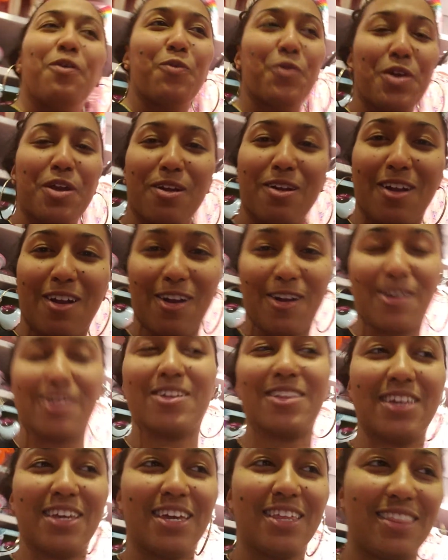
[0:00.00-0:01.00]
We are
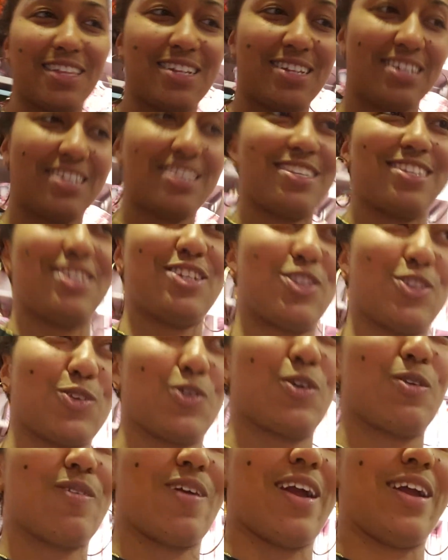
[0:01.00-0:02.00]
currently in the Disney
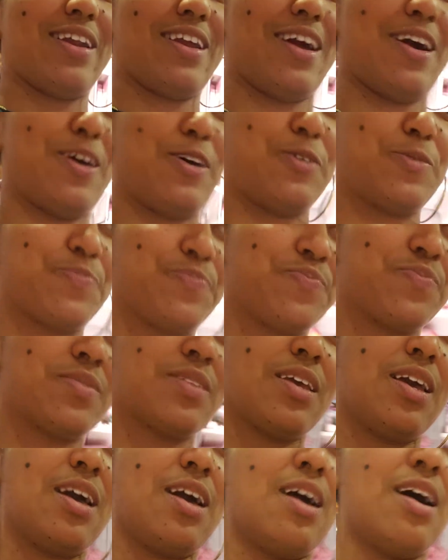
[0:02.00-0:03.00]
store right now.
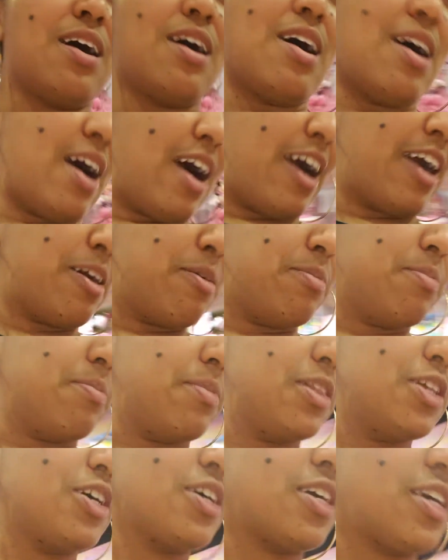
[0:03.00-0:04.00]
I
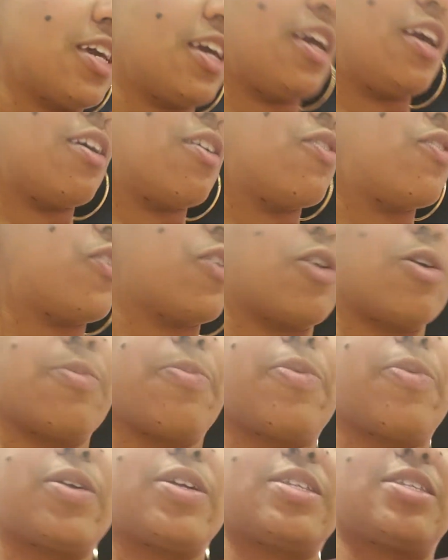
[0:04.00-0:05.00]
am looking for
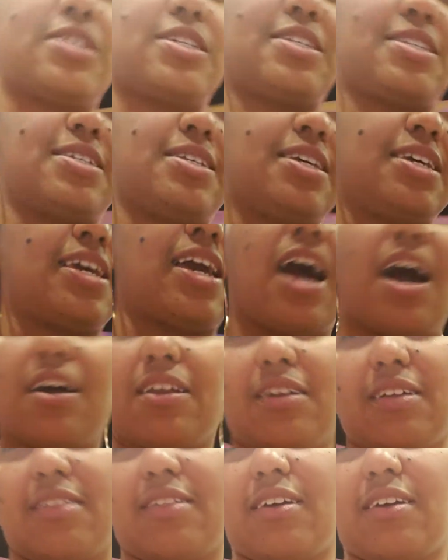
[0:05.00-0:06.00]
Princess Tiana